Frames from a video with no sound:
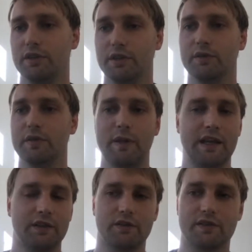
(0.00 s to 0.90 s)
the
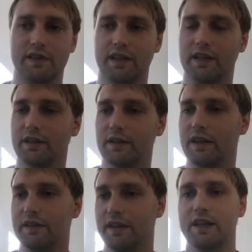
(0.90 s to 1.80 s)
bankers
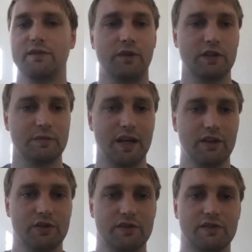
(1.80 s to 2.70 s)
and the hedge fund
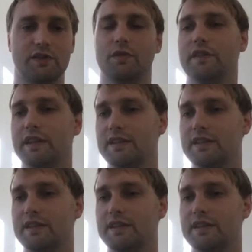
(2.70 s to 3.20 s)
managers and so on,